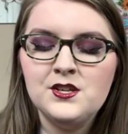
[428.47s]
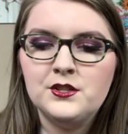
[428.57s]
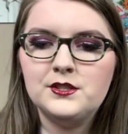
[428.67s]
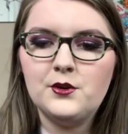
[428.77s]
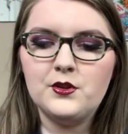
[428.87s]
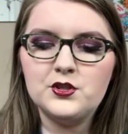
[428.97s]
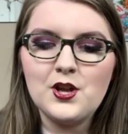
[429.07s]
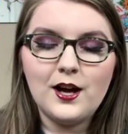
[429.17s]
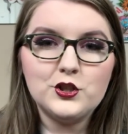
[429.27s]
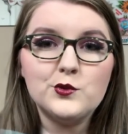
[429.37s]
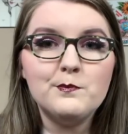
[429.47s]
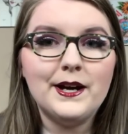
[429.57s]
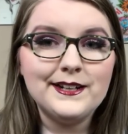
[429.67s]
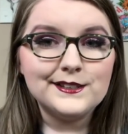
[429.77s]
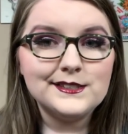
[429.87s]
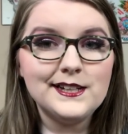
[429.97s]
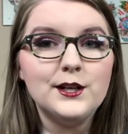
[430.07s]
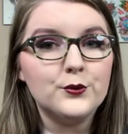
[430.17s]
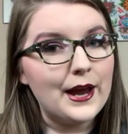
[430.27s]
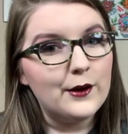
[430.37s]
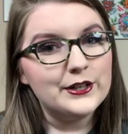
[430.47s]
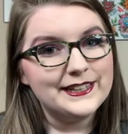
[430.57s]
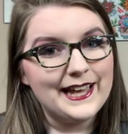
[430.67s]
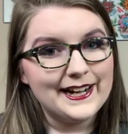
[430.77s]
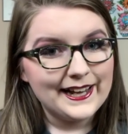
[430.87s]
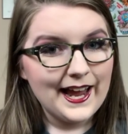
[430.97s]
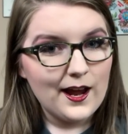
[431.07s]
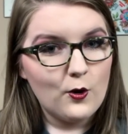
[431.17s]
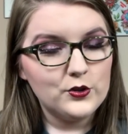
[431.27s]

So there's not just money sitting around in that account.